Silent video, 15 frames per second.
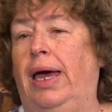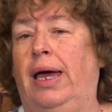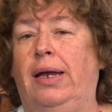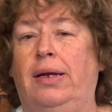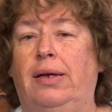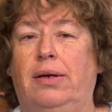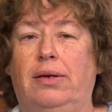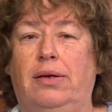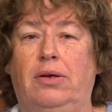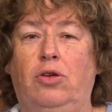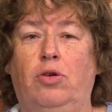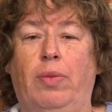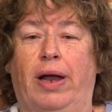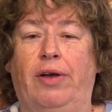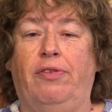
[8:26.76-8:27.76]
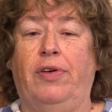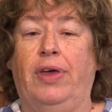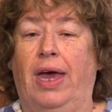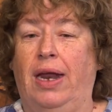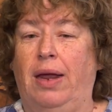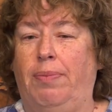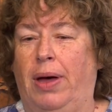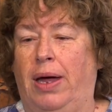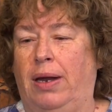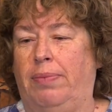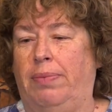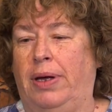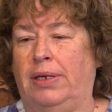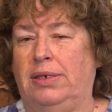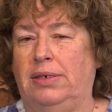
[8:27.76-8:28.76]
And you might forget about it,
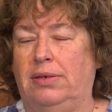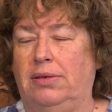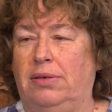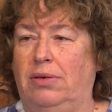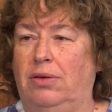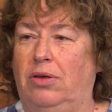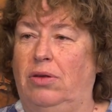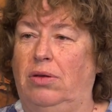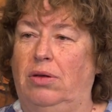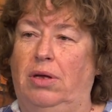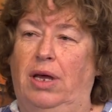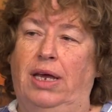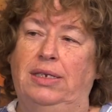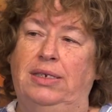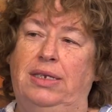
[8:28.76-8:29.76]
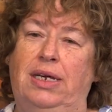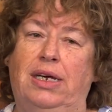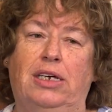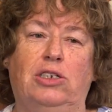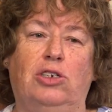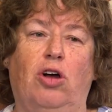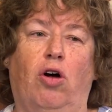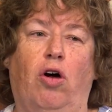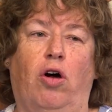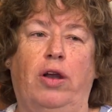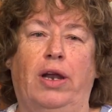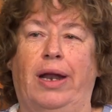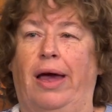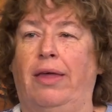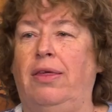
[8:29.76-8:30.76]
but as years go on
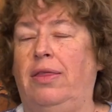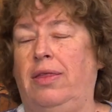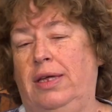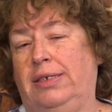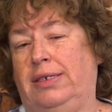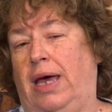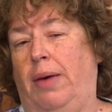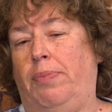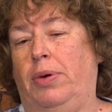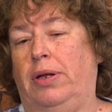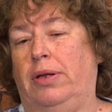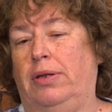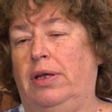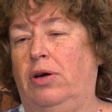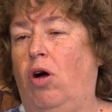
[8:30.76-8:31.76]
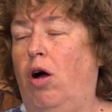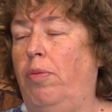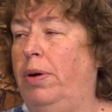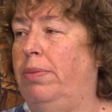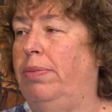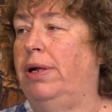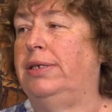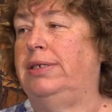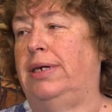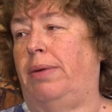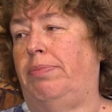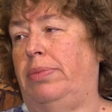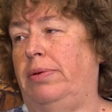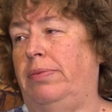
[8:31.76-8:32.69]
and other things happen, the carpet builds up.